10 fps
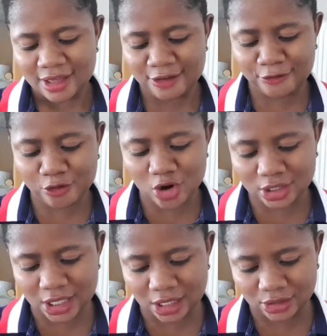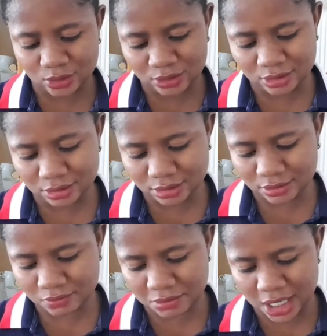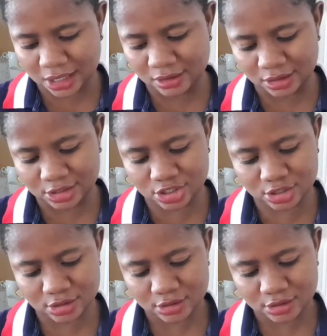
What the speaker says: It fell down, oh my gosh.